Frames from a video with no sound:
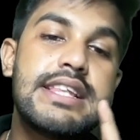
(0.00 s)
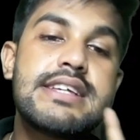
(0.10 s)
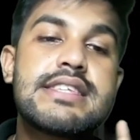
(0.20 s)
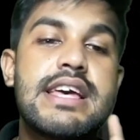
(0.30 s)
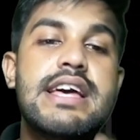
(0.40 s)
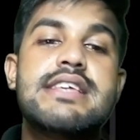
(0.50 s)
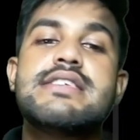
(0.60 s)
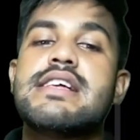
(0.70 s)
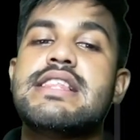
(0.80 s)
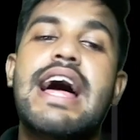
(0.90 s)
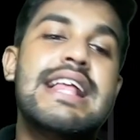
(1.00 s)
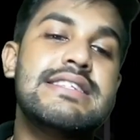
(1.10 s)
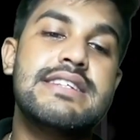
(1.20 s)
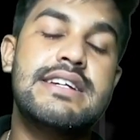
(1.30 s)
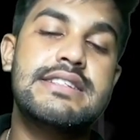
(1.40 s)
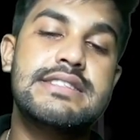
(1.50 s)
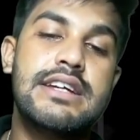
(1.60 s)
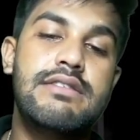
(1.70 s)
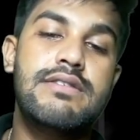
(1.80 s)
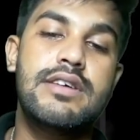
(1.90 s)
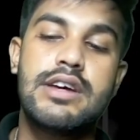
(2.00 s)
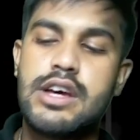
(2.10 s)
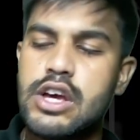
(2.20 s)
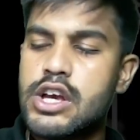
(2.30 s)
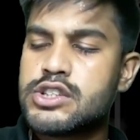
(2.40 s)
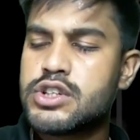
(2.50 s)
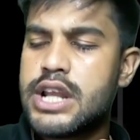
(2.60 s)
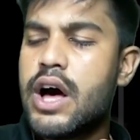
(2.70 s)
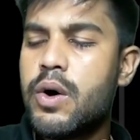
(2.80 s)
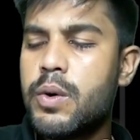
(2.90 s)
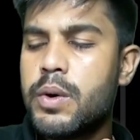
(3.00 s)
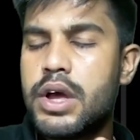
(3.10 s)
this is the answer. So now,